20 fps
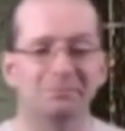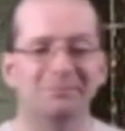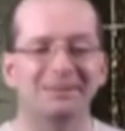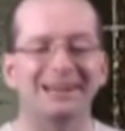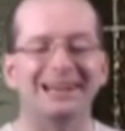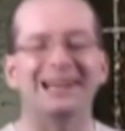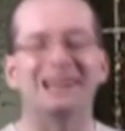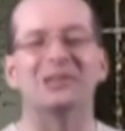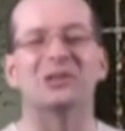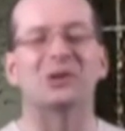It
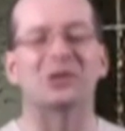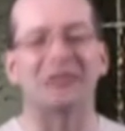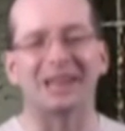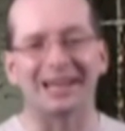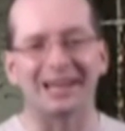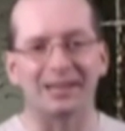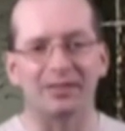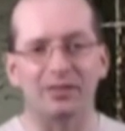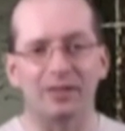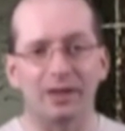might not look
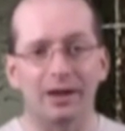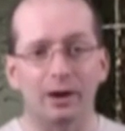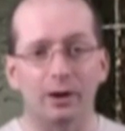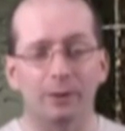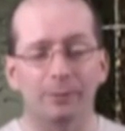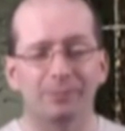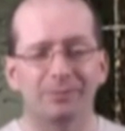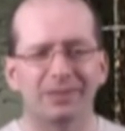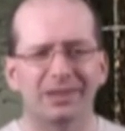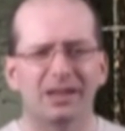like it there,
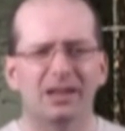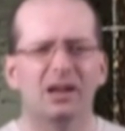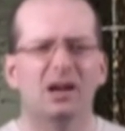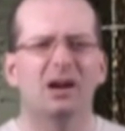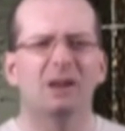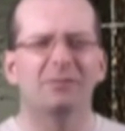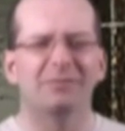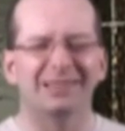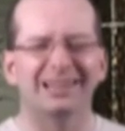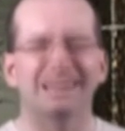
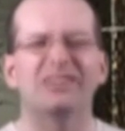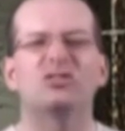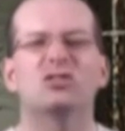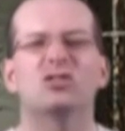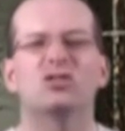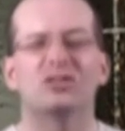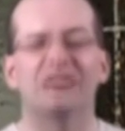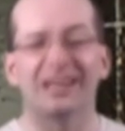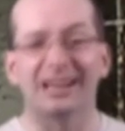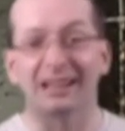but let's
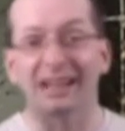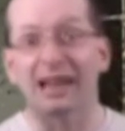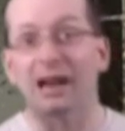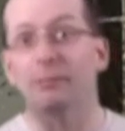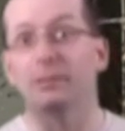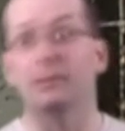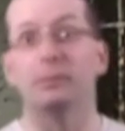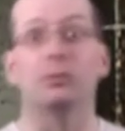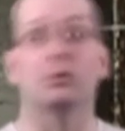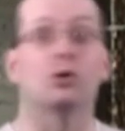just say a lot
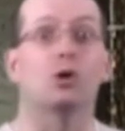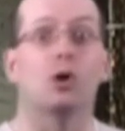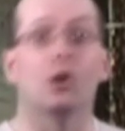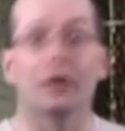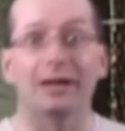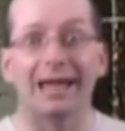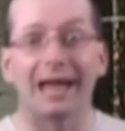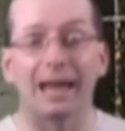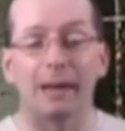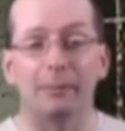of people call
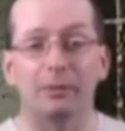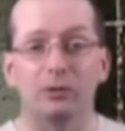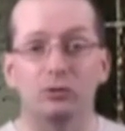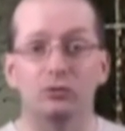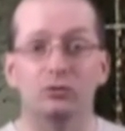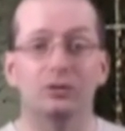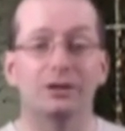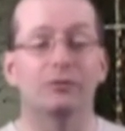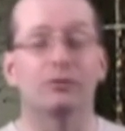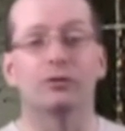
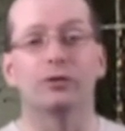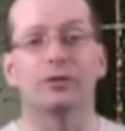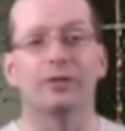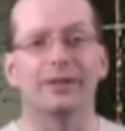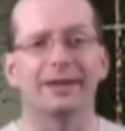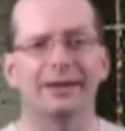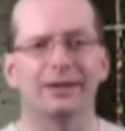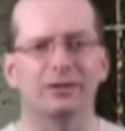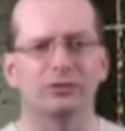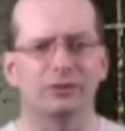cabbage different
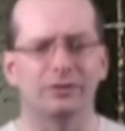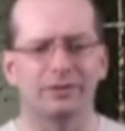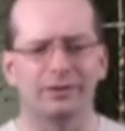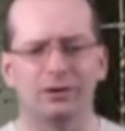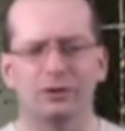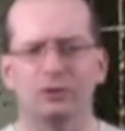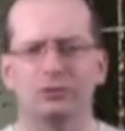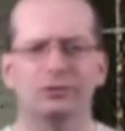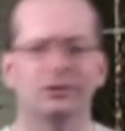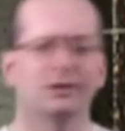things, and
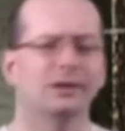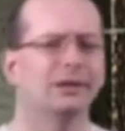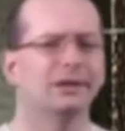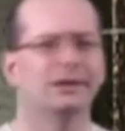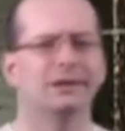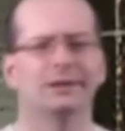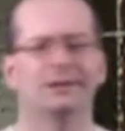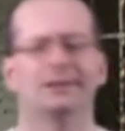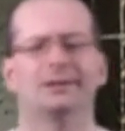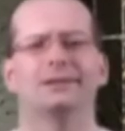there's
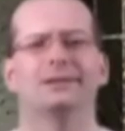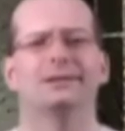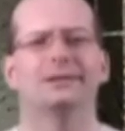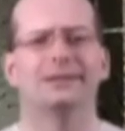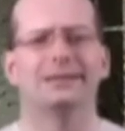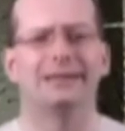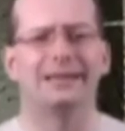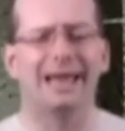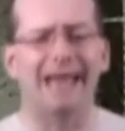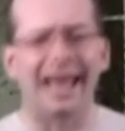
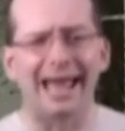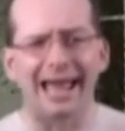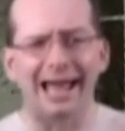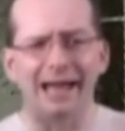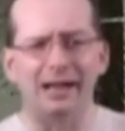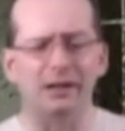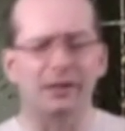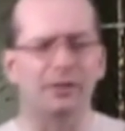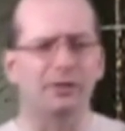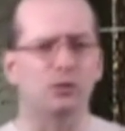
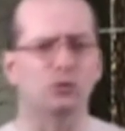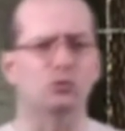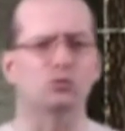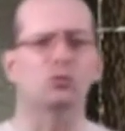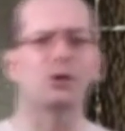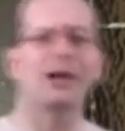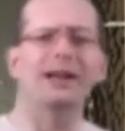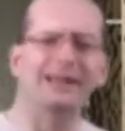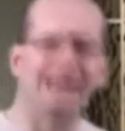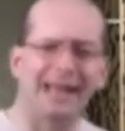kale and there's
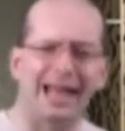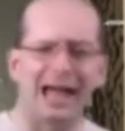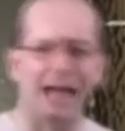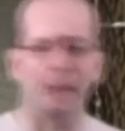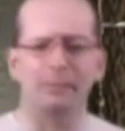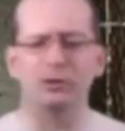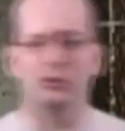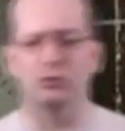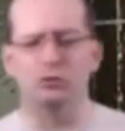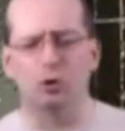red
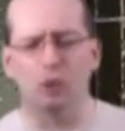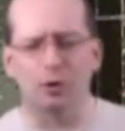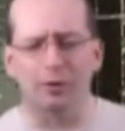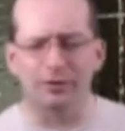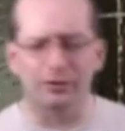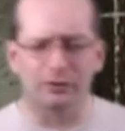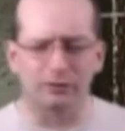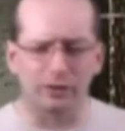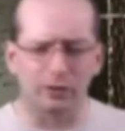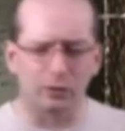cabbage and all
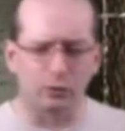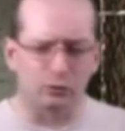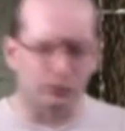this other